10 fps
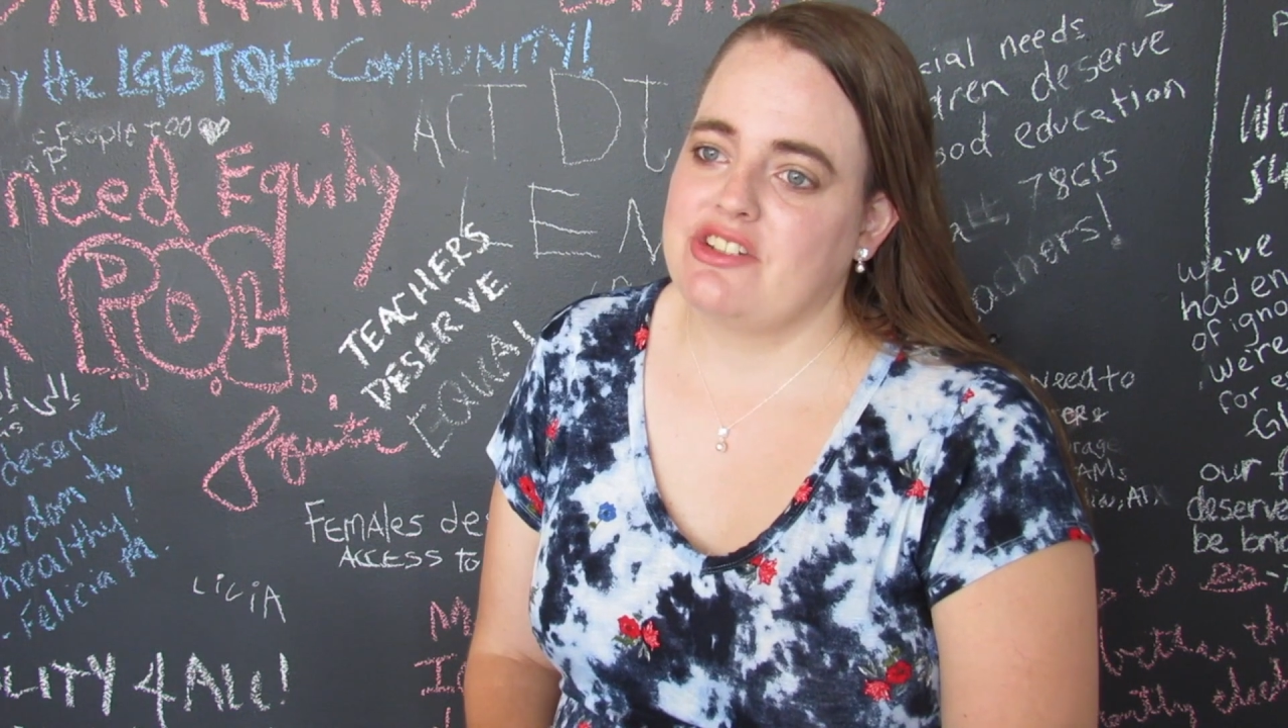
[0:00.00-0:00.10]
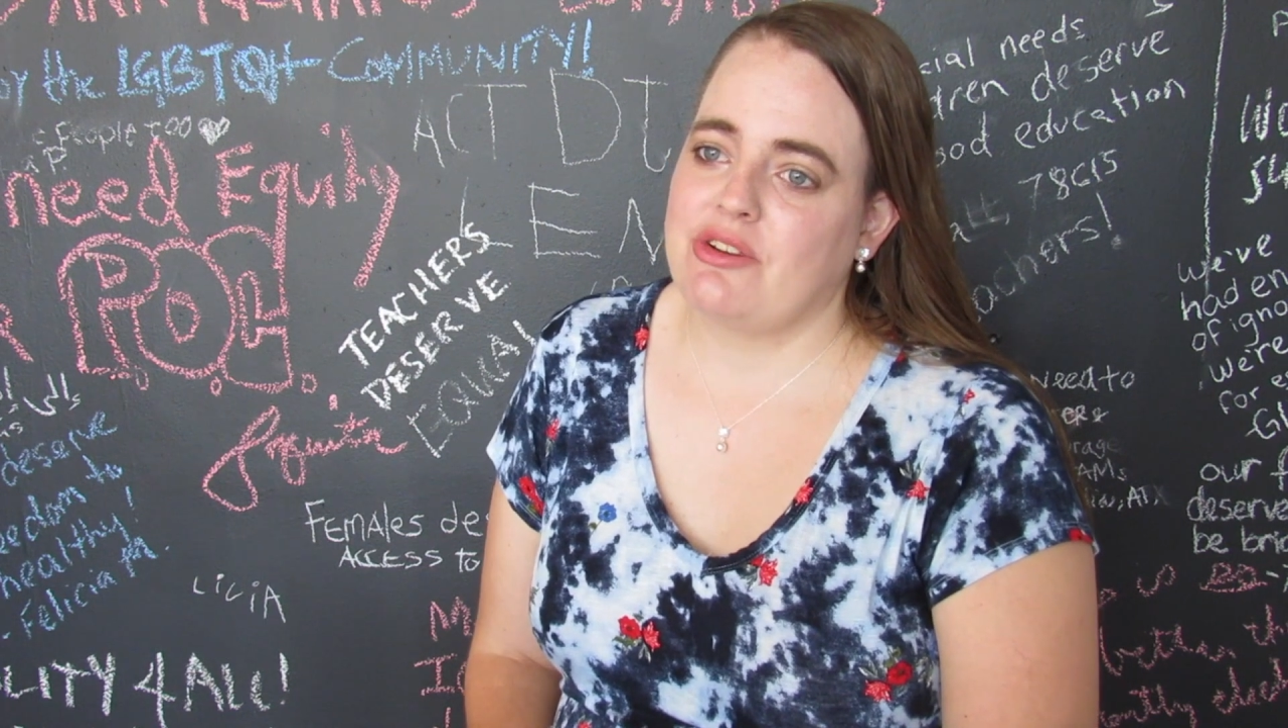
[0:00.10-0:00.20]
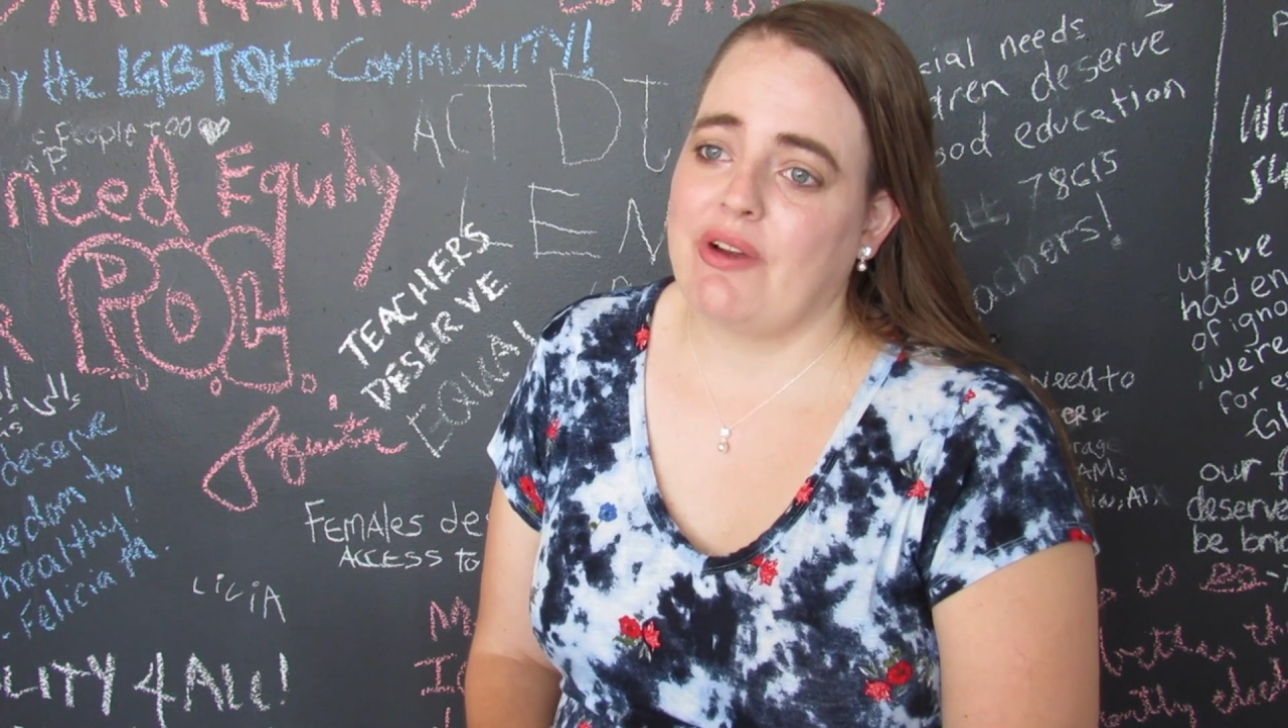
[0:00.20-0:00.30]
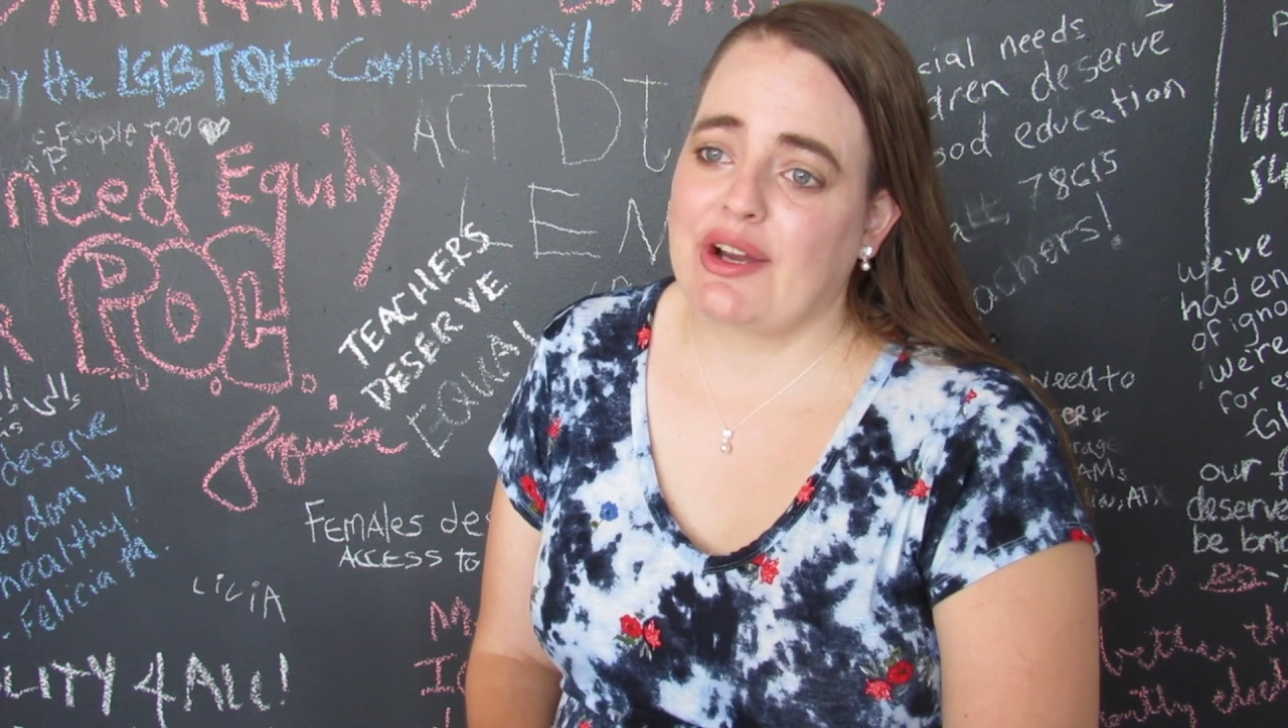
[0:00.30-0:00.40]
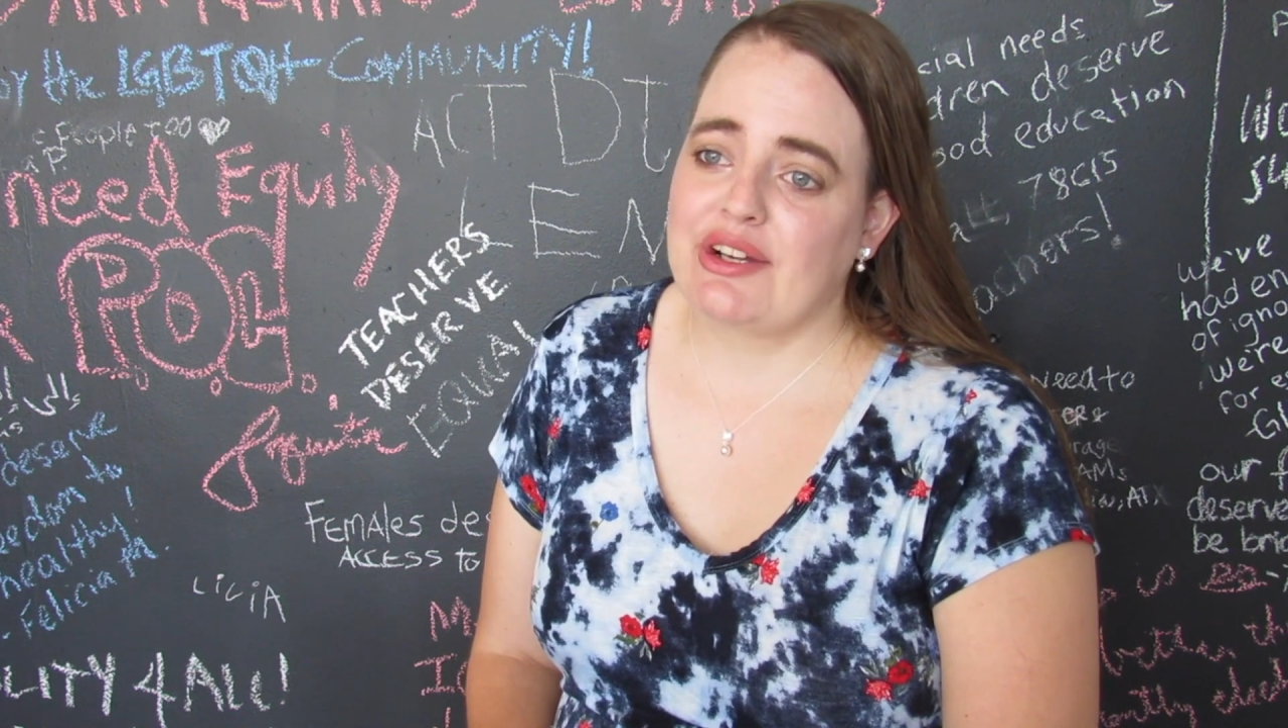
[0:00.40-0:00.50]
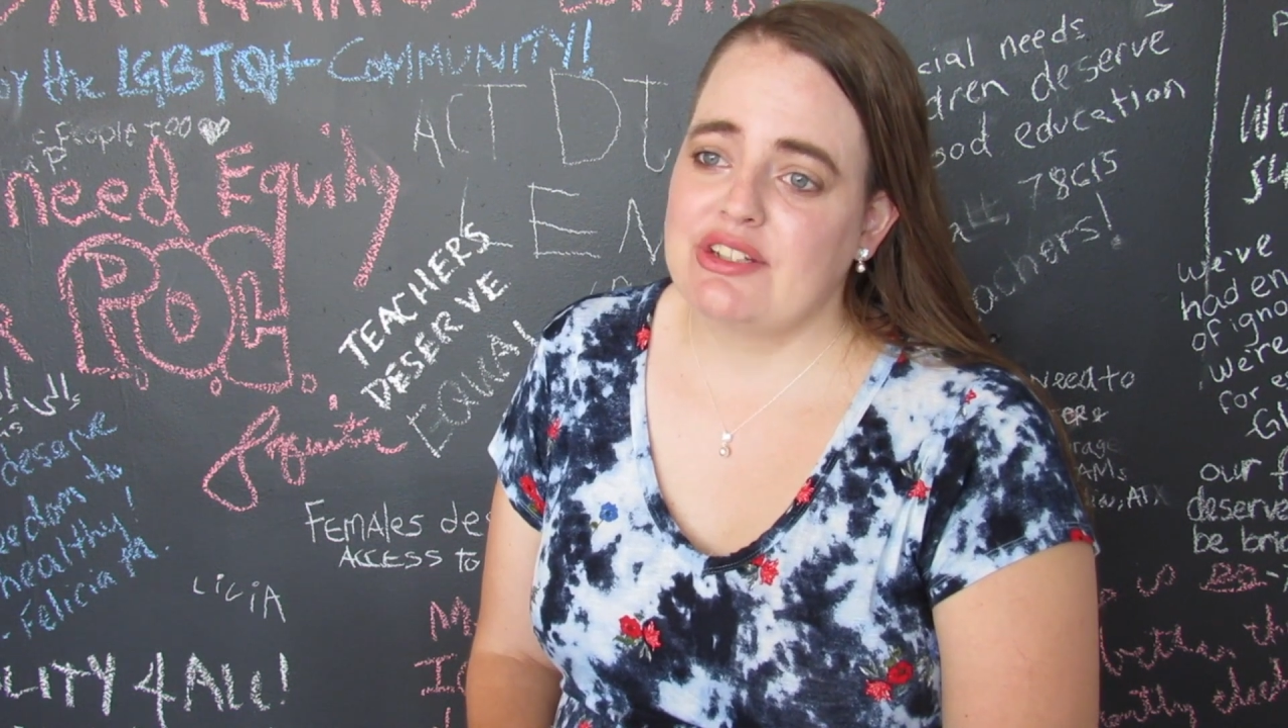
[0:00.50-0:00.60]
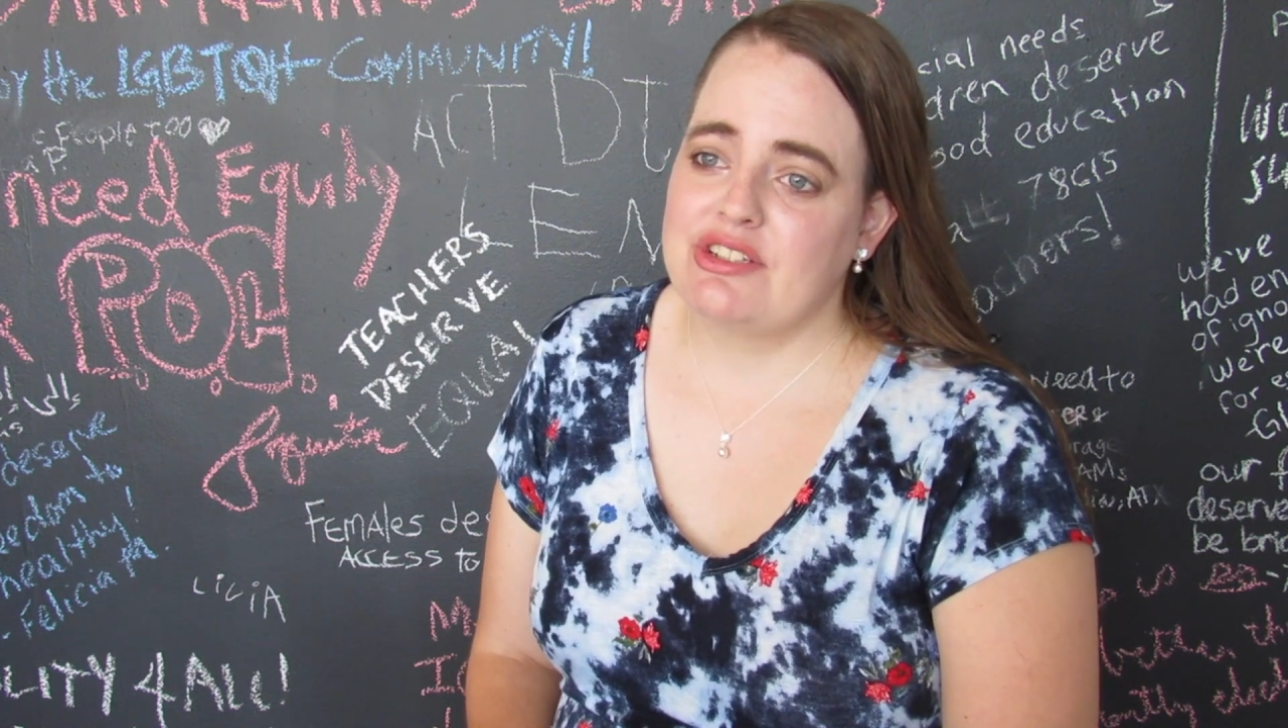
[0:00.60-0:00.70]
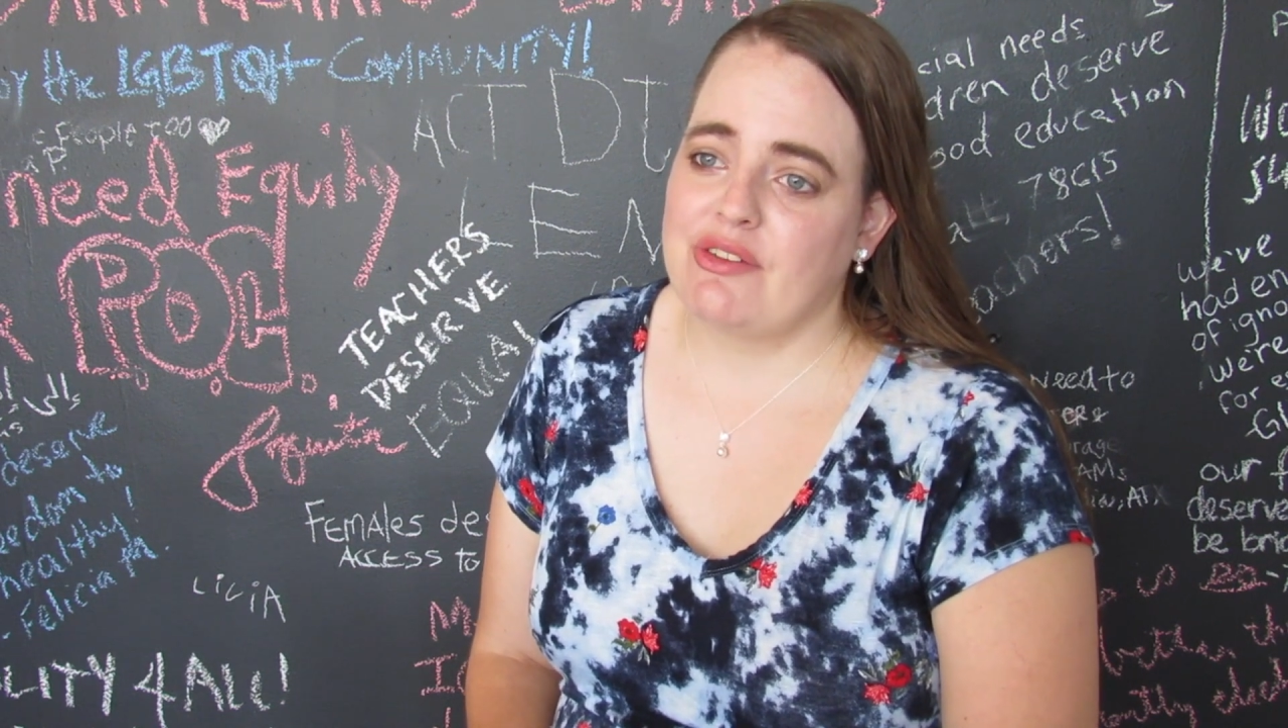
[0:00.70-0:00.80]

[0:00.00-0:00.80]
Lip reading: your records